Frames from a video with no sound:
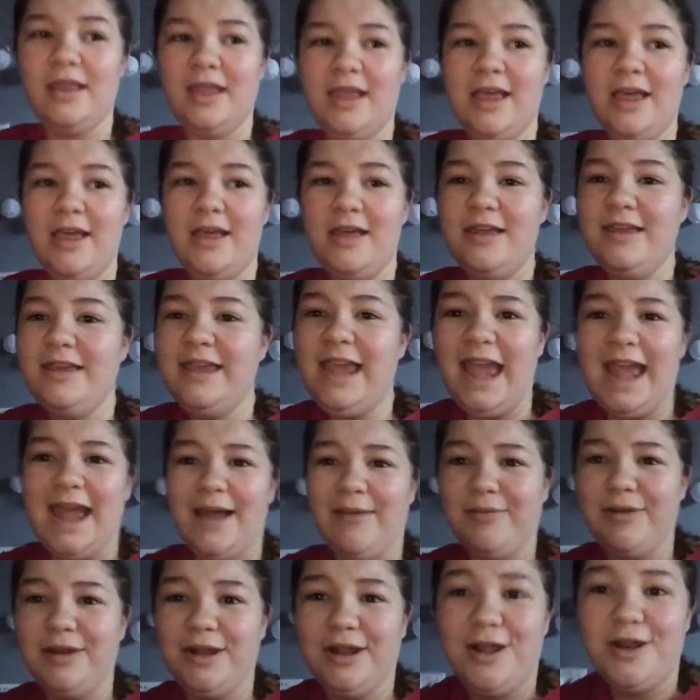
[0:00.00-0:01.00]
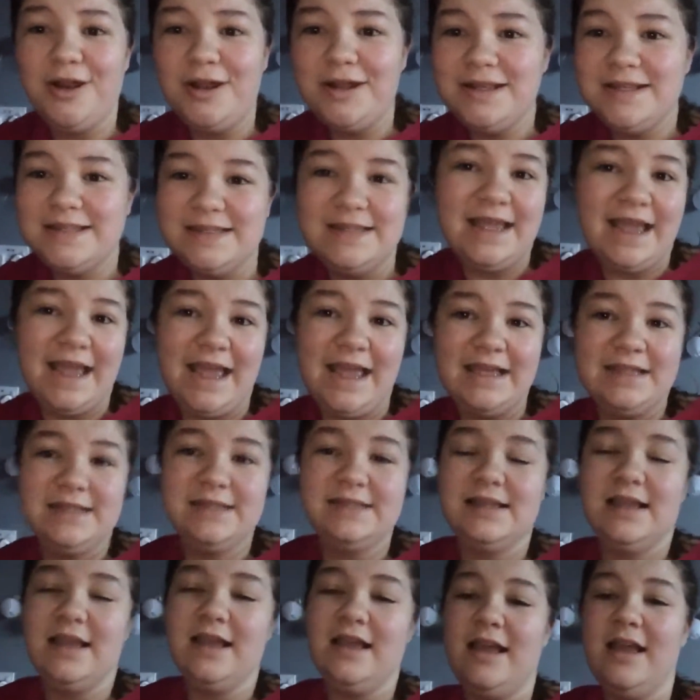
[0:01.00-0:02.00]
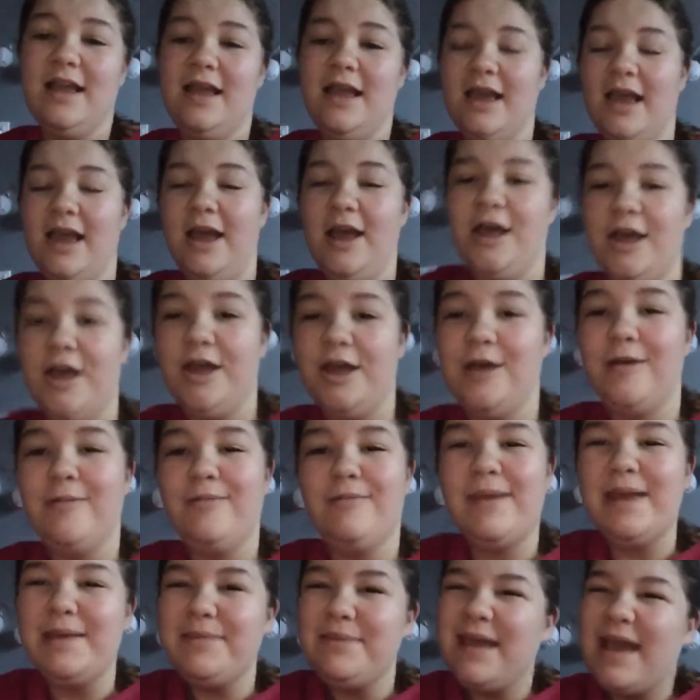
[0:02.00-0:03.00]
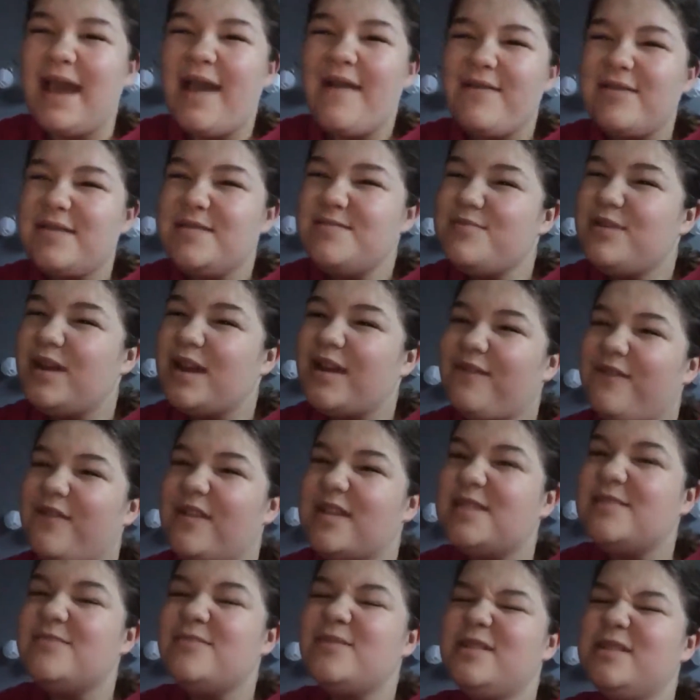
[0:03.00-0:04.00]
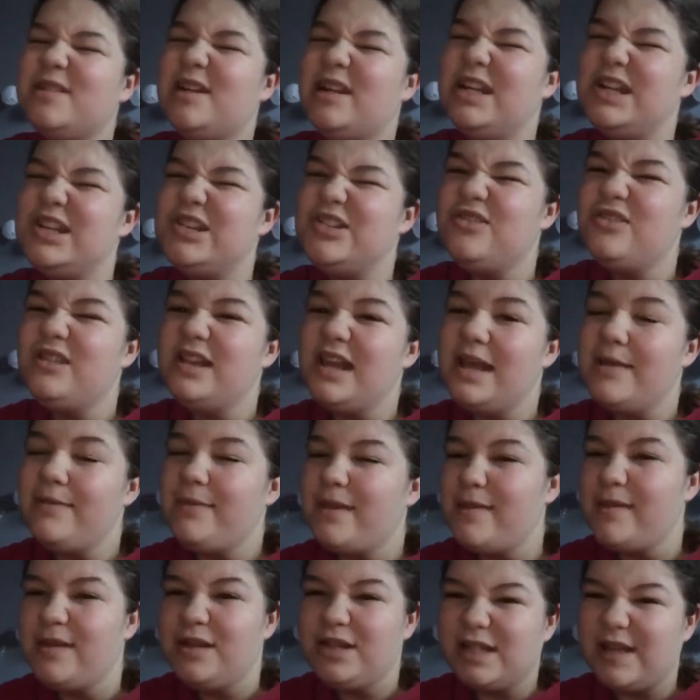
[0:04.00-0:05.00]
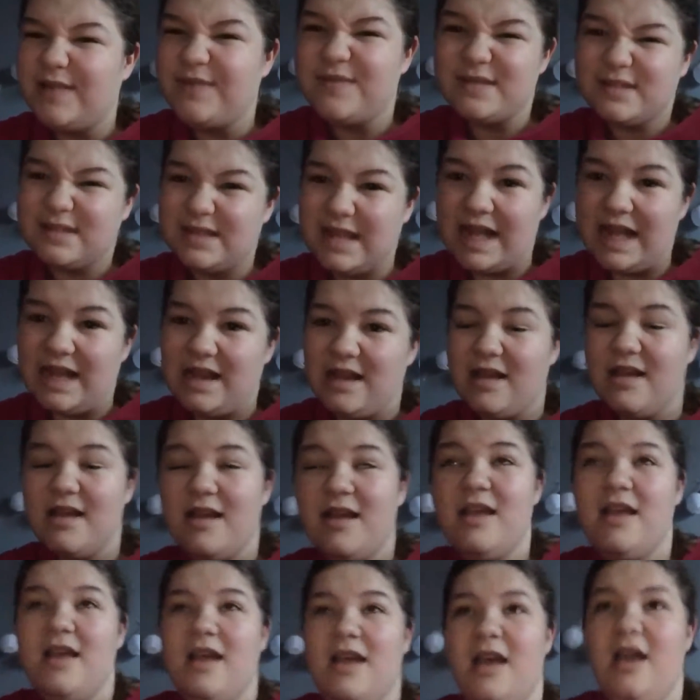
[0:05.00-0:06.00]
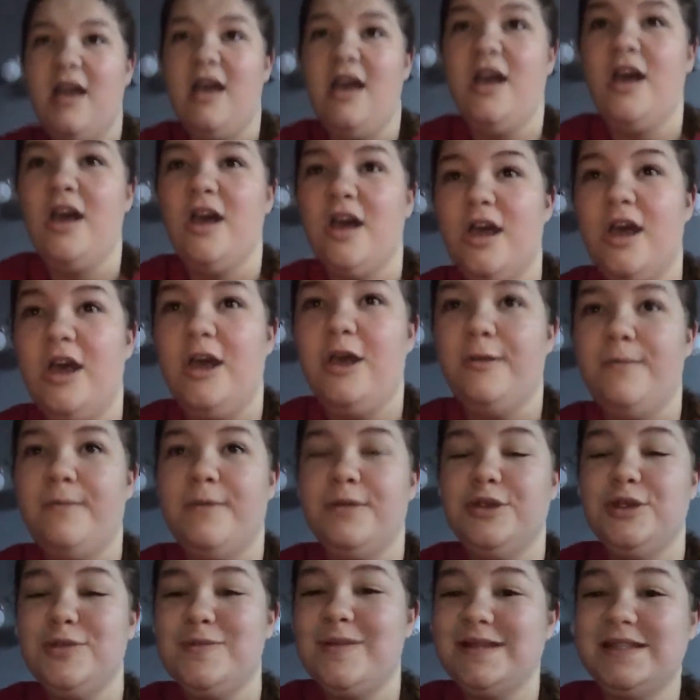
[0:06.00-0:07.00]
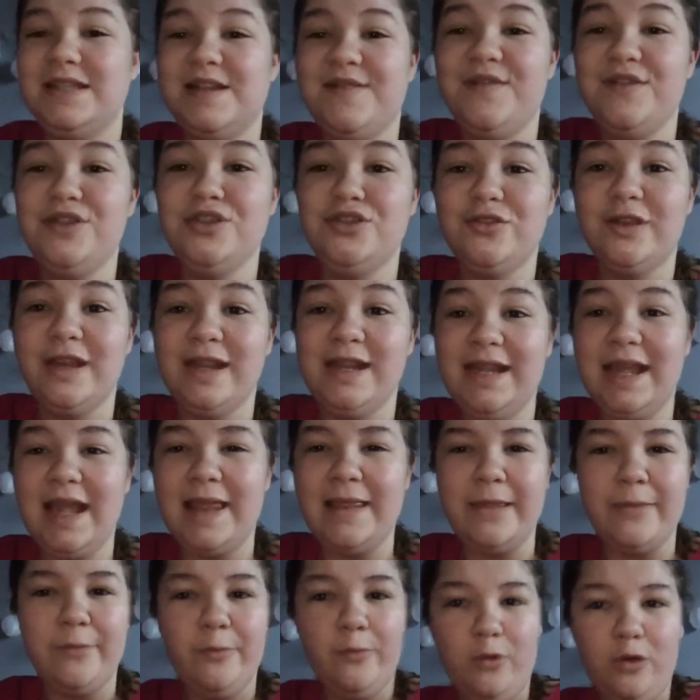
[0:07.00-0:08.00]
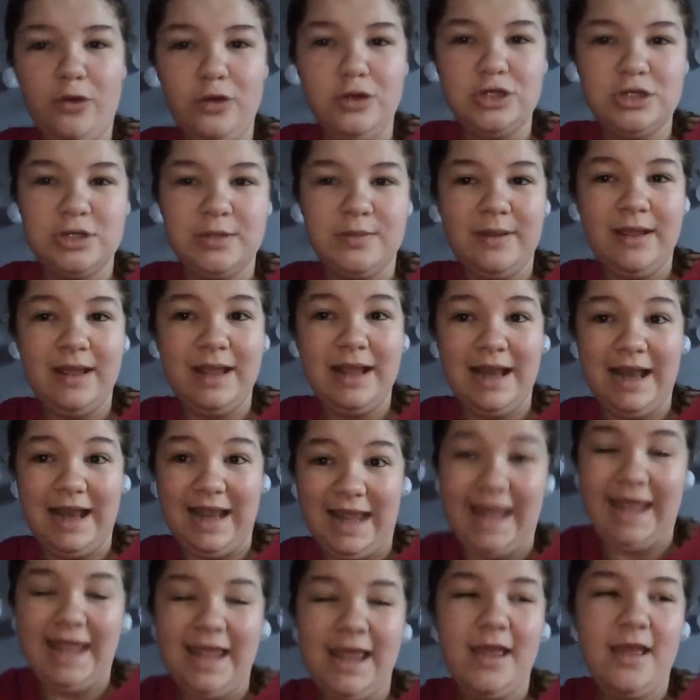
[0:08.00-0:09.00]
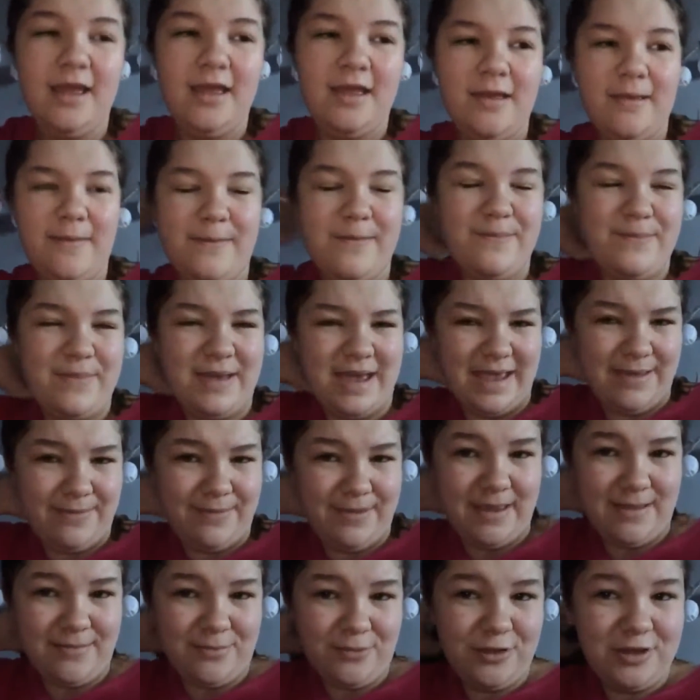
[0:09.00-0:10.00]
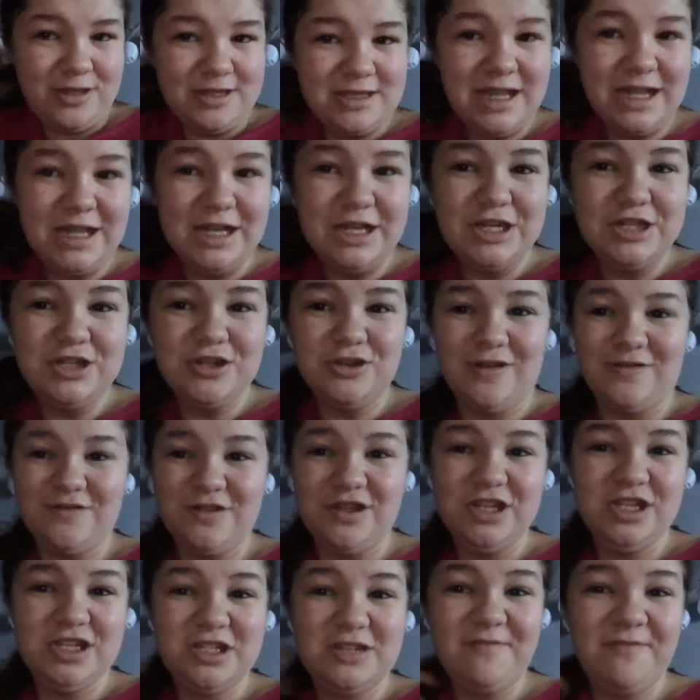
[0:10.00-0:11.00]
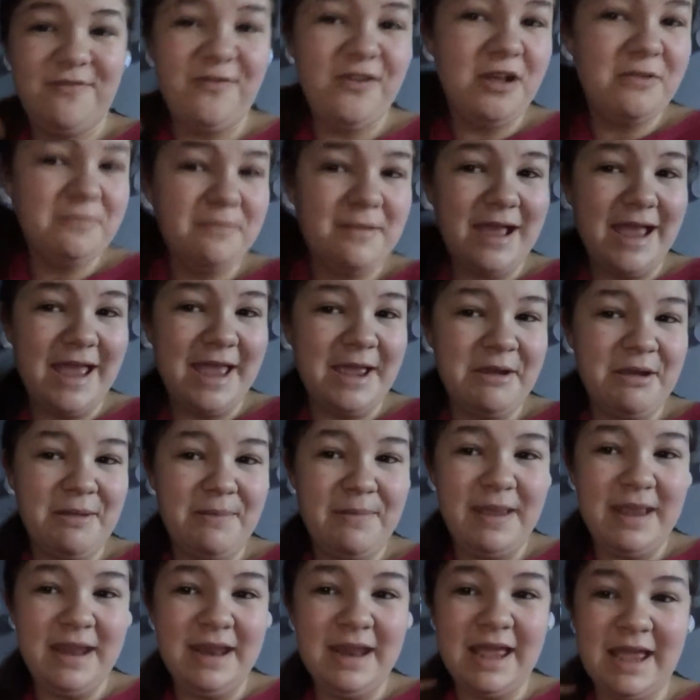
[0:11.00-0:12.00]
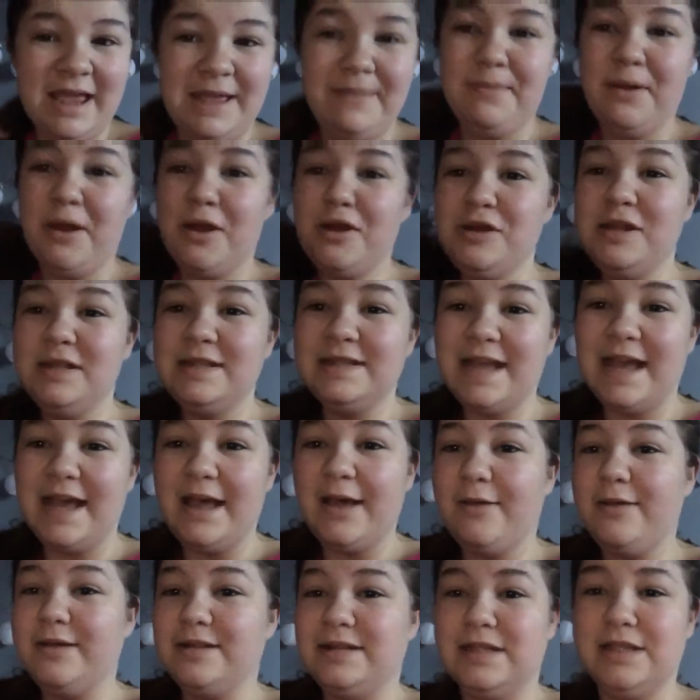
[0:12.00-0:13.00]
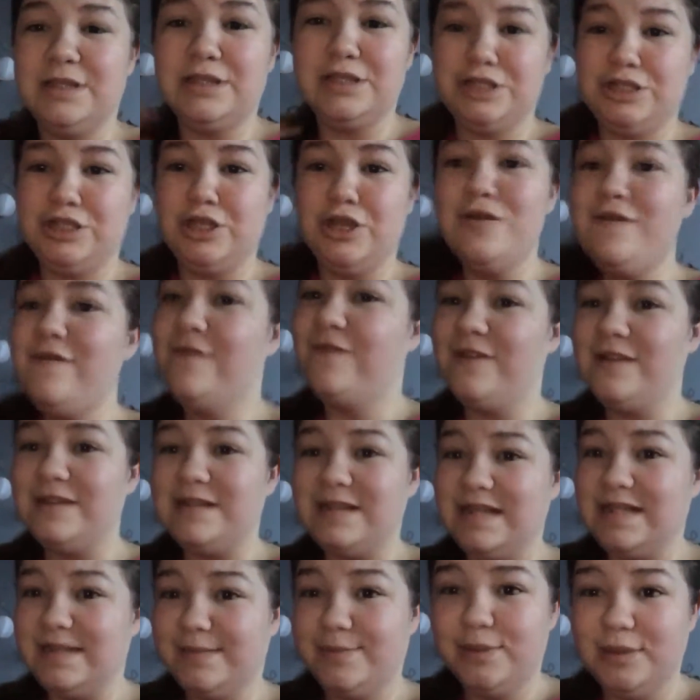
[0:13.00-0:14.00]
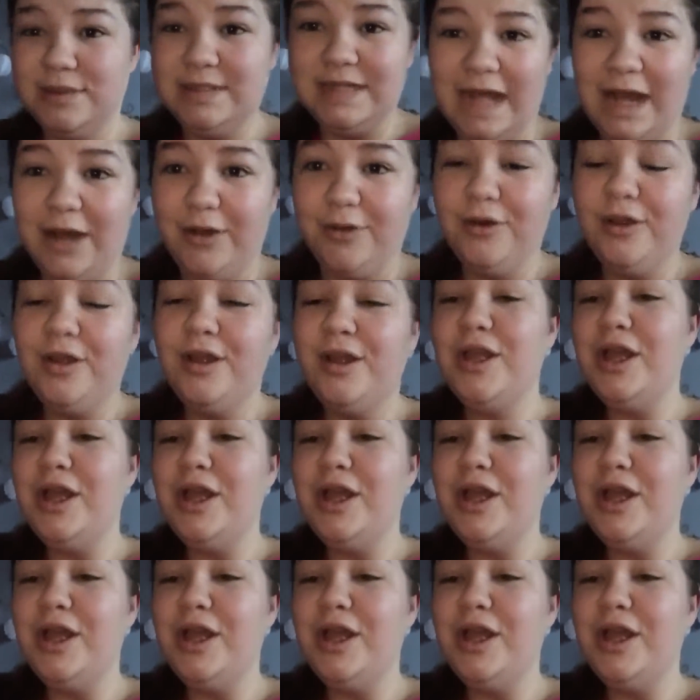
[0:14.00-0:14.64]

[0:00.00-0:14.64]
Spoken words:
going to go downstairs, maybe have some breakfast, I'm not entirely sure yet, maybe just have a snack, do myself a drink and then watch some Glee. Maybe, I'm not entirely sure. I've just flung my hair up in a ponytail because it's too frizzy to put down.